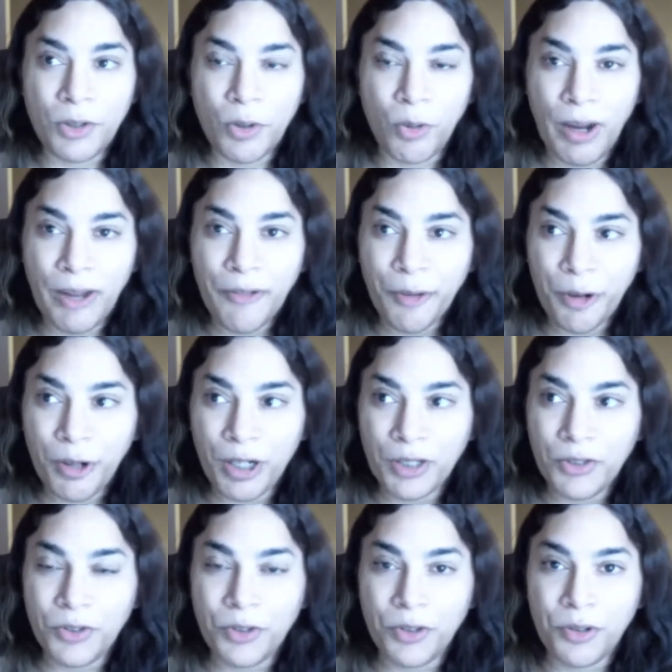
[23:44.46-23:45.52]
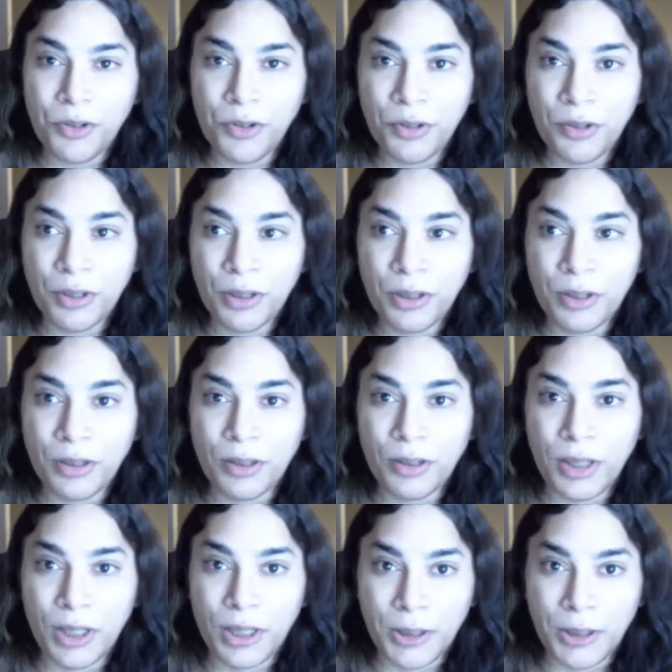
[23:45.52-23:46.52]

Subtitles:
way for us to